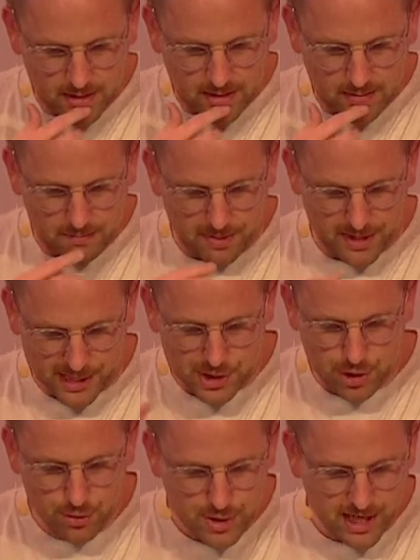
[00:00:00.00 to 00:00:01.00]
but there's
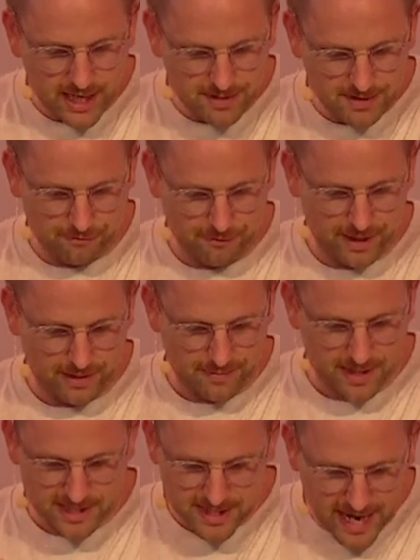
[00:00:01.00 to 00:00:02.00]
two types of freedom. There's
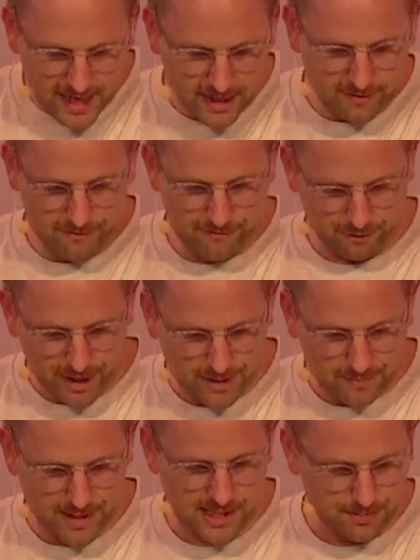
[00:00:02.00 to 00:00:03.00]
negative freedom
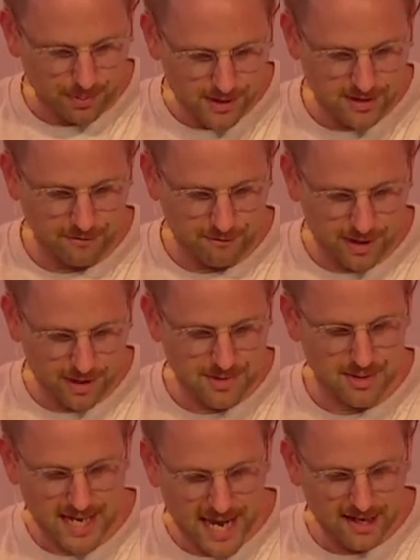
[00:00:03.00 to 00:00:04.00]
and there's positive freedom. So
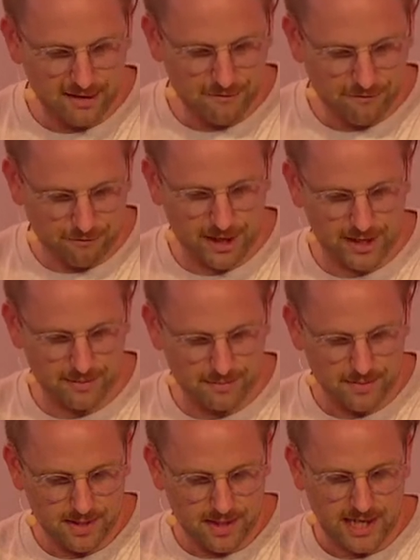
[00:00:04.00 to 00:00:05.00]
negative freedom
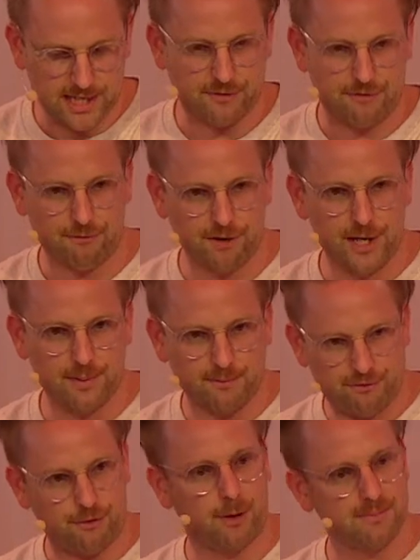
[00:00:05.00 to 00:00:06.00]
is a freedom
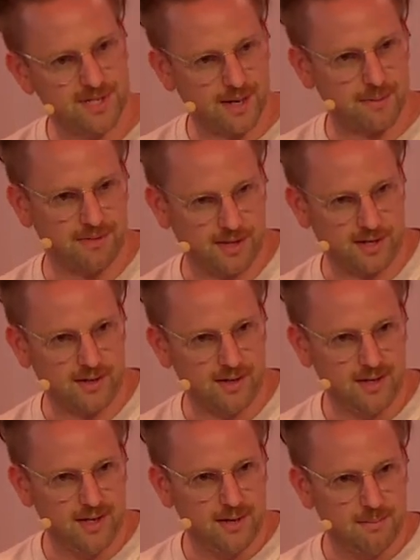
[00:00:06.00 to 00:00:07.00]
from something,
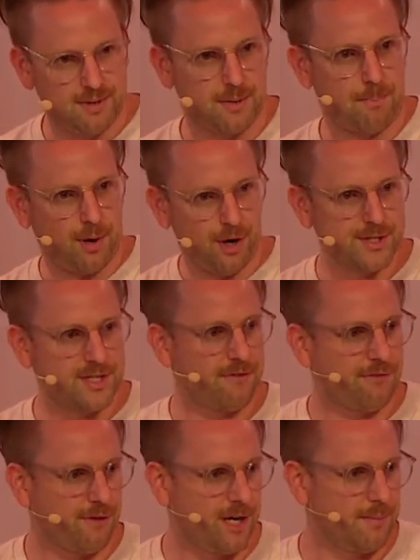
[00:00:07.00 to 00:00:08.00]
but a positive
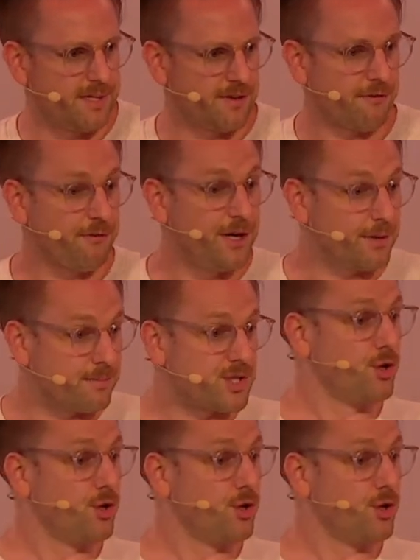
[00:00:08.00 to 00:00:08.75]
freedom is a freedom to